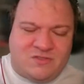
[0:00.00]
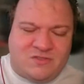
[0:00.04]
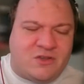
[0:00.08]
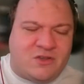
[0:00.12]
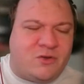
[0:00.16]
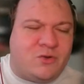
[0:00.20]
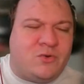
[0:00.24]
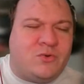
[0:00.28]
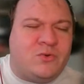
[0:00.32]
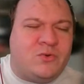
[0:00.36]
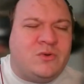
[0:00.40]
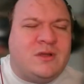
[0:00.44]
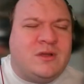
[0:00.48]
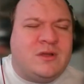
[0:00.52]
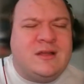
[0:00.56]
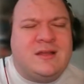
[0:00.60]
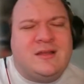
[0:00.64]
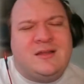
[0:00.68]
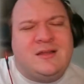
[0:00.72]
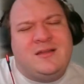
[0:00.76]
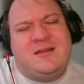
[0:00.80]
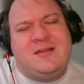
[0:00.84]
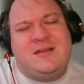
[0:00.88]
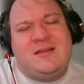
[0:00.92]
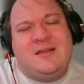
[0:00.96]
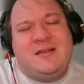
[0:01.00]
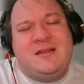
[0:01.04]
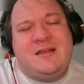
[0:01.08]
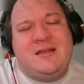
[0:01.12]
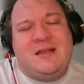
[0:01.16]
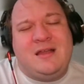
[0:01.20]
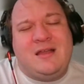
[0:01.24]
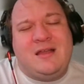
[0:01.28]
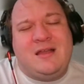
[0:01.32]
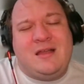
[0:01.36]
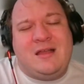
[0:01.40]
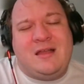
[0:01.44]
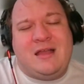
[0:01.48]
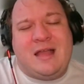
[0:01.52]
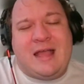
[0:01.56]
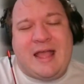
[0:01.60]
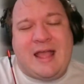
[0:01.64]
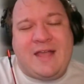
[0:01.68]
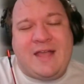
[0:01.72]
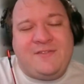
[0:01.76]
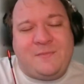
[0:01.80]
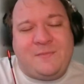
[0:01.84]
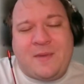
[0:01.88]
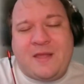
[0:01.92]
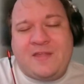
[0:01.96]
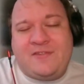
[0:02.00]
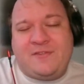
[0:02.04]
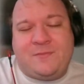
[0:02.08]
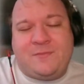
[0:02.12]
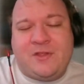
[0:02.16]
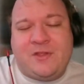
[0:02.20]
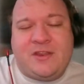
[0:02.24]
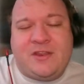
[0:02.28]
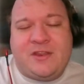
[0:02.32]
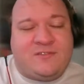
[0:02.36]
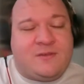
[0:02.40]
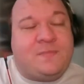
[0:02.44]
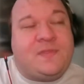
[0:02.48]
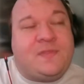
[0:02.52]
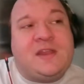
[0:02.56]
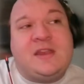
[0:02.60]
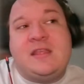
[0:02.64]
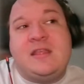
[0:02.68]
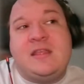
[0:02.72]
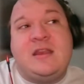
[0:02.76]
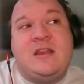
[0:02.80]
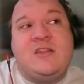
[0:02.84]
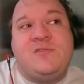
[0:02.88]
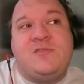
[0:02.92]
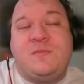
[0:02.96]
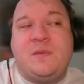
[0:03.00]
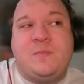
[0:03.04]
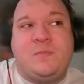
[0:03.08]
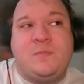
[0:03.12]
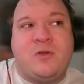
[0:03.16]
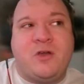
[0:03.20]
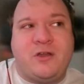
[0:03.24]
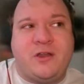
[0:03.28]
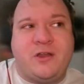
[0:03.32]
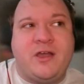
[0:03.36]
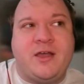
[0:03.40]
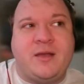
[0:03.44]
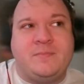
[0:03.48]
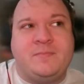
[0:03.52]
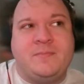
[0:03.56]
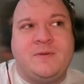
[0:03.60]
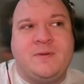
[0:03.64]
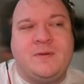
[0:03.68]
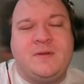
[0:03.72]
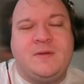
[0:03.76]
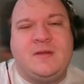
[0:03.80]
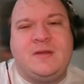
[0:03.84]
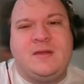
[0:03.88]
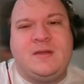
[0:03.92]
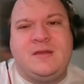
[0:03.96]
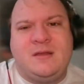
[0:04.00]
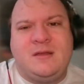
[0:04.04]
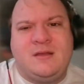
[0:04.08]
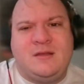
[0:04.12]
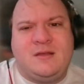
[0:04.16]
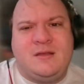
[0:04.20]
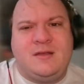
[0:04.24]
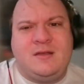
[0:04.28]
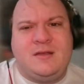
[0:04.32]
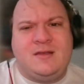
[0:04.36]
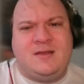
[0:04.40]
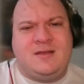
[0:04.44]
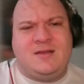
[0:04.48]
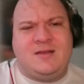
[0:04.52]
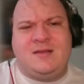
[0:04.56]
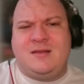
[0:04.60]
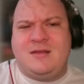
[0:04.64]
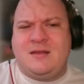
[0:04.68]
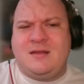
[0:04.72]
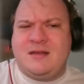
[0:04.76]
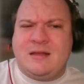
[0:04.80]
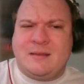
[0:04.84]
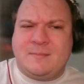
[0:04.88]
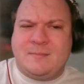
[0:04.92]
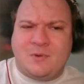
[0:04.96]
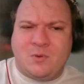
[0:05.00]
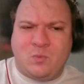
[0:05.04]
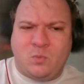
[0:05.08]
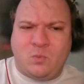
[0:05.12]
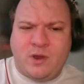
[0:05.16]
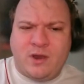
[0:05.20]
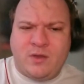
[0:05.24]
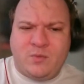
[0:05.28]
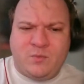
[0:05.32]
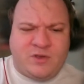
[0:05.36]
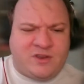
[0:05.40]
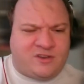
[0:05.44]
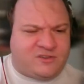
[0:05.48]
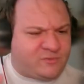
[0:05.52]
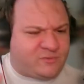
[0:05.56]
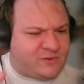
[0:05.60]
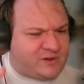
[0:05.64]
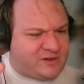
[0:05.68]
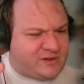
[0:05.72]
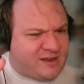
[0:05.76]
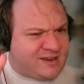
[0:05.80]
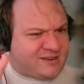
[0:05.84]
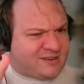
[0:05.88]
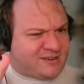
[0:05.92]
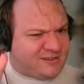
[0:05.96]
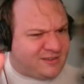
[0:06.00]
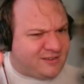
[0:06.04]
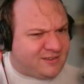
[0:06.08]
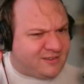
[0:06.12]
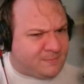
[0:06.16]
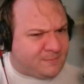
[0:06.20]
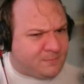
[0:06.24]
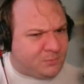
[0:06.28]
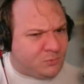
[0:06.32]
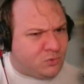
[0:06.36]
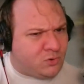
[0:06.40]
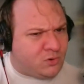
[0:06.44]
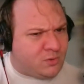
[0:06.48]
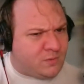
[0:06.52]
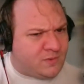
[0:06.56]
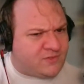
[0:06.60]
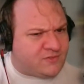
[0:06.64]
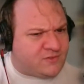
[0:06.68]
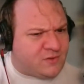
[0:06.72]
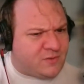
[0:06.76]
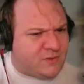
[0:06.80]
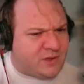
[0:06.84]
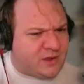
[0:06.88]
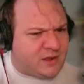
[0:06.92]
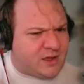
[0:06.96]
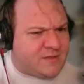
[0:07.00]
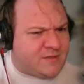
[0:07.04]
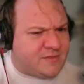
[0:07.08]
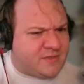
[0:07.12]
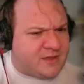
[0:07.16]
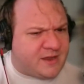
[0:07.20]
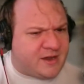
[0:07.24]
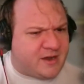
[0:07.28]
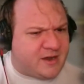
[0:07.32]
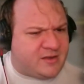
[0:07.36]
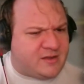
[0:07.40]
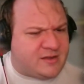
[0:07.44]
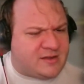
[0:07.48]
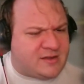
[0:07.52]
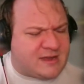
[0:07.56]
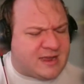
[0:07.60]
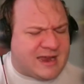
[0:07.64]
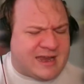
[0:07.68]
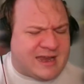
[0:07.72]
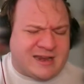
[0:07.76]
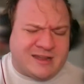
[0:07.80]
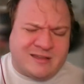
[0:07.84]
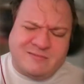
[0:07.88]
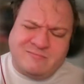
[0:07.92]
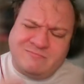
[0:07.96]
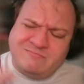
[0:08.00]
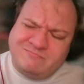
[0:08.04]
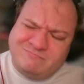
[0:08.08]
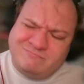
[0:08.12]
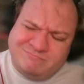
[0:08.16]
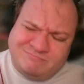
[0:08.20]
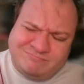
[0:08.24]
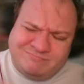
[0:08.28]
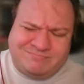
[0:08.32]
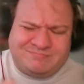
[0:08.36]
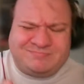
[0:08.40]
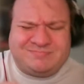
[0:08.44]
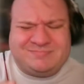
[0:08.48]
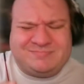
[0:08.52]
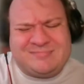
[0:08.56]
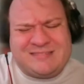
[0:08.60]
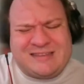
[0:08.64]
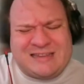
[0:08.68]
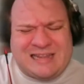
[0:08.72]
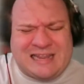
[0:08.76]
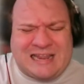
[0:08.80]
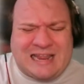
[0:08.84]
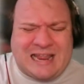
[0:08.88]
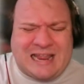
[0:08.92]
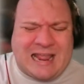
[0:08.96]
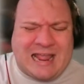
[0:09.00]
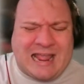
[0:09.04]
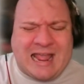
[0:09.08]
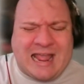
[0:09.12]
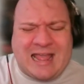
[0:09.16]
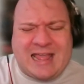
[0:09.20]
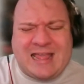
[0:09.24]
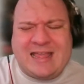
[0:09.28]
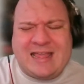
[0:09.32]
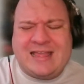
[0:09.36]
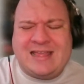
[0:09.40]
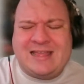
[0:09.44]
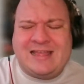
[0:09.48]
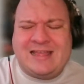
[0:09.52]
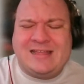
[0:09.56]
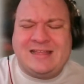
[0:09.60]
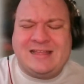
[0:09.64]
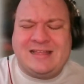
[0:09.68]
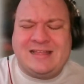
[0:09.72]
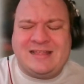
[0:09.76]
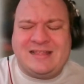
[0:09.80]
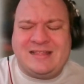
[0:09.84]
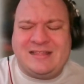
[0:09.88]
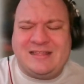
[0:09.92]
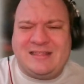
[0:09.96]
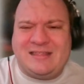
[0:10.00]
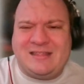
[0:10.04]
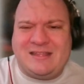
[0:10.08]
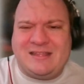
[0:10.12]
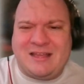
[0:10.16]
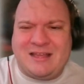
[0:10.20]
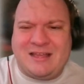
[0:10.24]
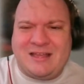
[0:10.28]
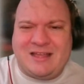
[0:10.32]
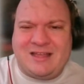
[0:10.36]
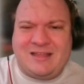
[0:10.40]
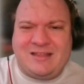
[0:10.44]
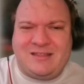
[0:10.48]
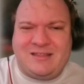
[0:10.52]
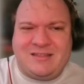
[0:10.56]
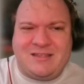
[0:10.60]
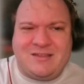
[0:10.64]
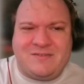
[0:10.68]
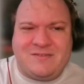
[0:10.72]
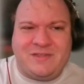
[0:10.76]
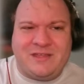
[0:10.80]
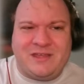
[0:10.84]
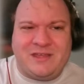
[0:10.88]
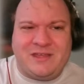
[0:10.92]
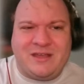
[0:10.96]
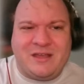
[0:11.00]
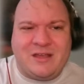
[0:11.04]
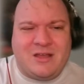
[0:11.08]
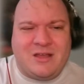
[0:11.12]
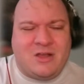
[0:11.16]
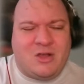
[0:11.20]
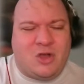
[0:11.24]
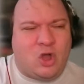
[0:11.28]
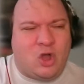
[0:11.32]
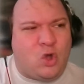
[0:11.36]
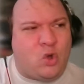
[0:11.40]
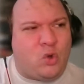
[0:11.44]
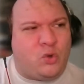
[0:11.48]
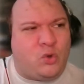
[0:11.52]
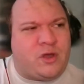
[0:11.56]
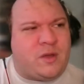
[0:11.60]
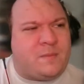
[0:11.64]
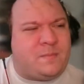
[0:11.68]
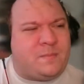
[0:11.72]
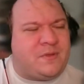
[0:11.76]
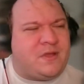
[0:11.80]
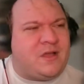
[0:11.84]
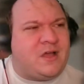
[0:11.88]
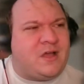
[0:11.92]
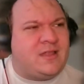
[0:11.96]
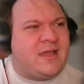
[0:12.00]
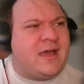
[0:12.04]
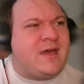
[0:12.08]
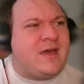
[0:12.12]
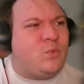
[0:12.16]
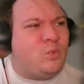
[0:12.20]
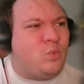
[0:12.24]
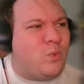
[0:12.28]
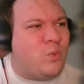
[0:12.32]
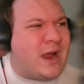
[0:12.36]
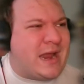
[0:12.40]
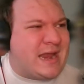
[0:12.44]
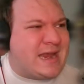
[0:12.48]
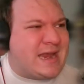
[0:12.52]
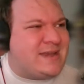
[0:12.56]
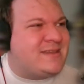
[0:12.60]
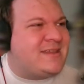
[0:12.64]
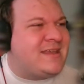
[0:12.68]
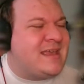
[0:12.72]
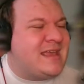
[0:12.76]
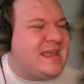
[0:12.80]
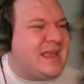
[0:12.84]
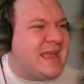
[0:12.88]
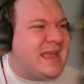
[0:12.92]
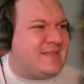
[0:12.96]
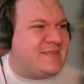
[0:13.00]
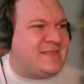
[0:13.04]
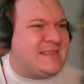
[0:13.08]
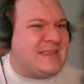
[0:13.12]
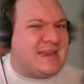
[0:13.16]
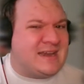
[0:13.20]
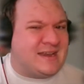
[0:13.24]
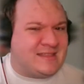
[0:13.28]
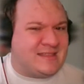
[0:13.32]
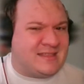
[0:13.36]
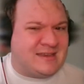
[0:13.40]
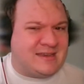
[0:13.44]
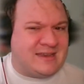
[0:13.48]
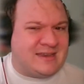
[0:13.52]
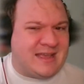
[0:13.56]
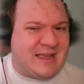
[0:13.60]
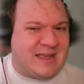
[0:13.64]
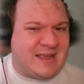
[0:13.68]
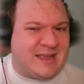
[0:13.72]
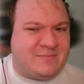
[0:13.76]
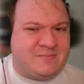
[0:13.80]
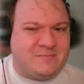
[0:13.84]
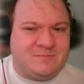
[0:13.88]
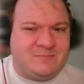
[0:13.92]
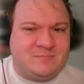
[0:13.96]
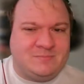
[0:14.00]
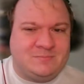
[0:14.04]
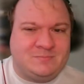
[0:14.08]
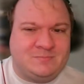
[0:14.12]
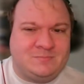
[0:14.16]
So, as a possibility, something that needs to be brought up, but one in which, when you actually explore what's going on there, you kind of, eh, doesn't really hold up a lot of weight at the end of the day.